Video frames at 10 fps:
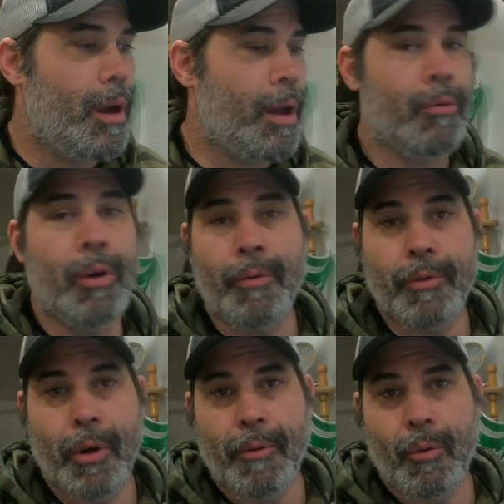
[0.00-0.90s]
I don't know if
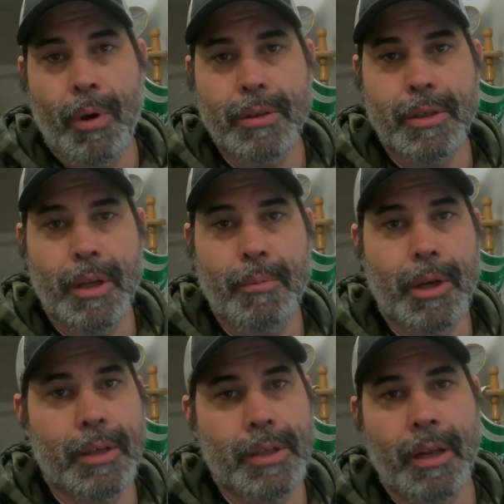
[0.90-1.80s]
there ever was any
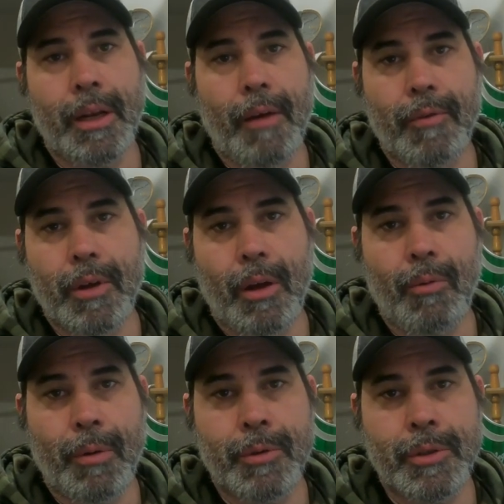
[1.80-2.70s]
because I didn't have the gun
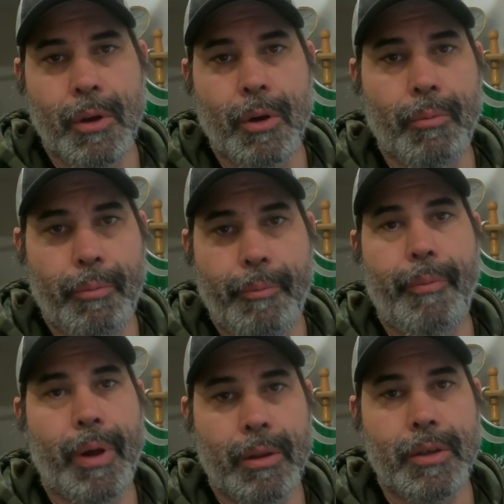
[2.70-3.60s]
when it was new,
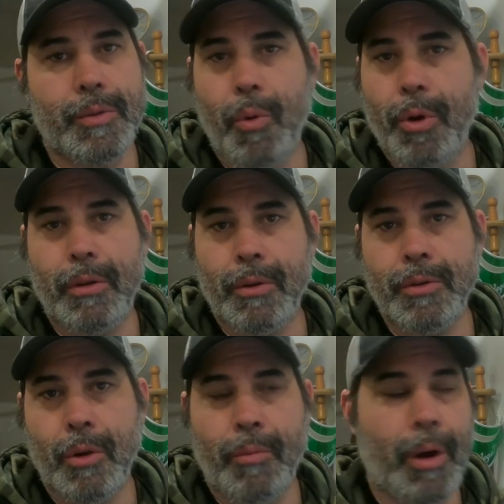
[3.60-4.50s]
but at this point there
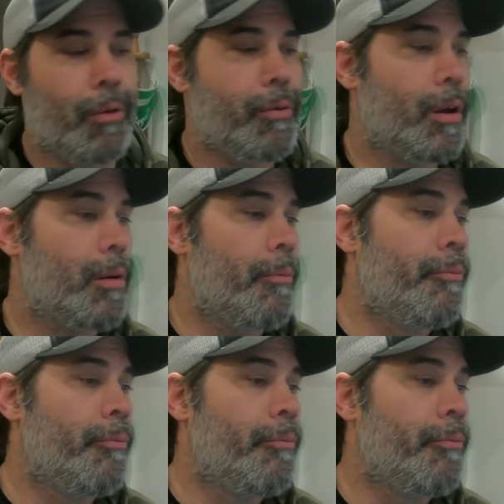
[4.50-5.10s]
is no barrel fit.